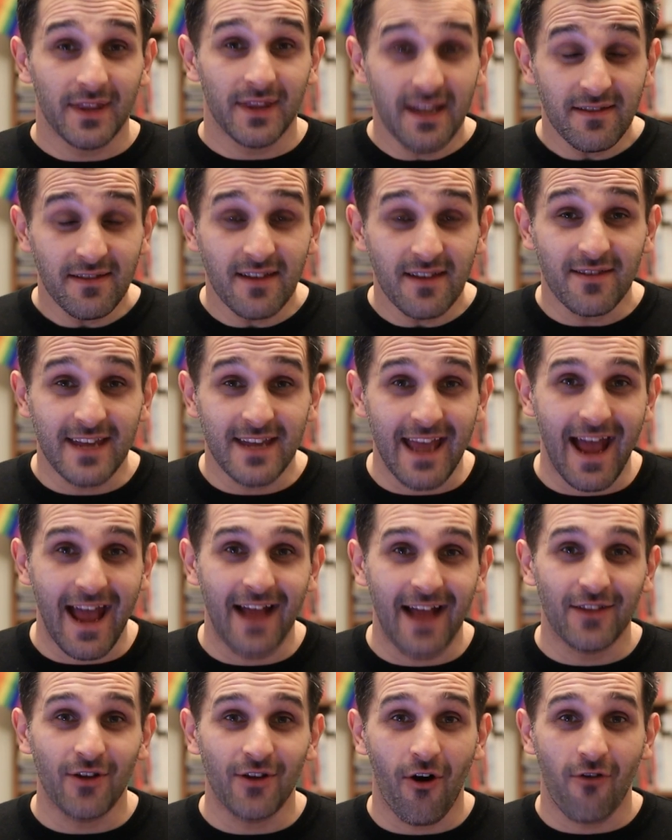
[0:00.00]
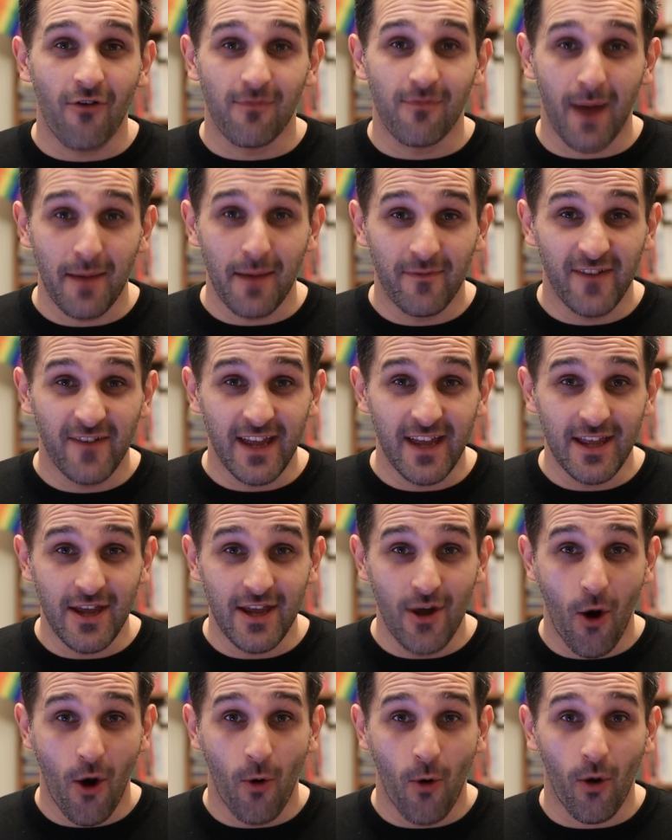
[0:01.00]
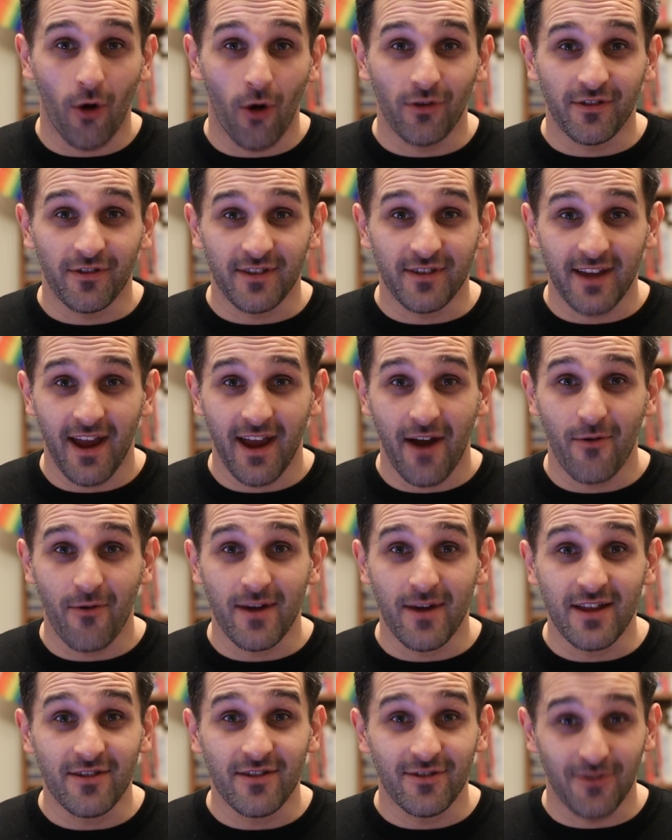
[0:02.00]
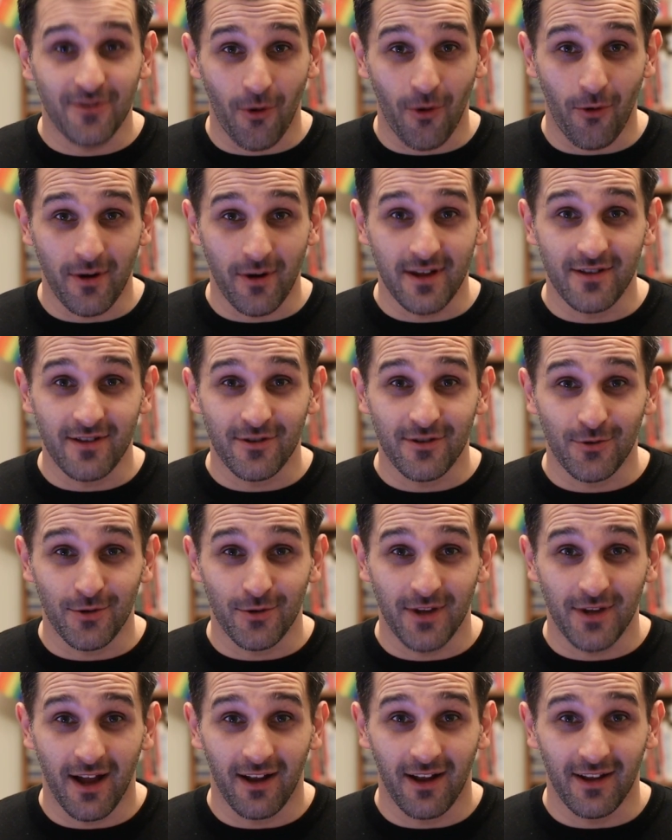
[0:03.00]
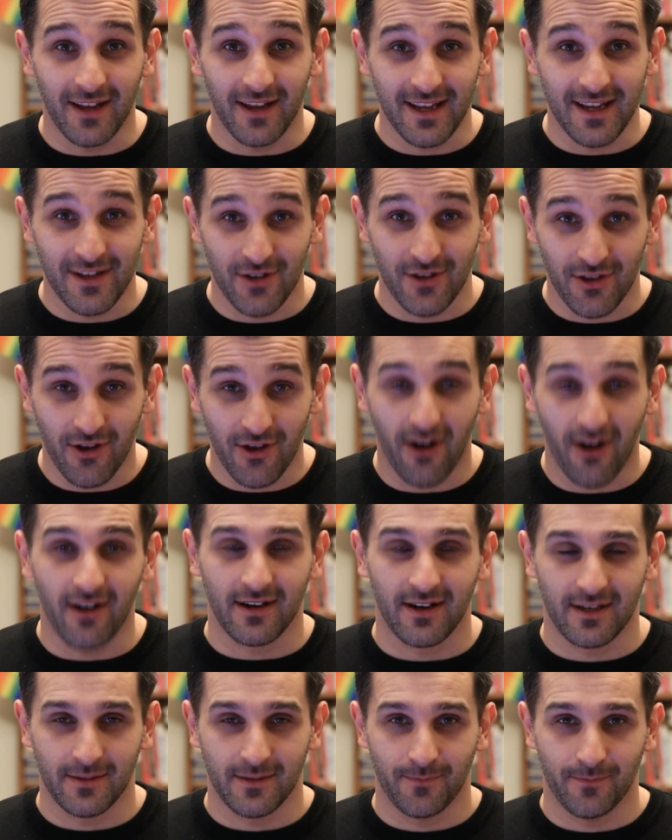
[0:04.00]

this is the end of my video on scary stories to tell in the dark.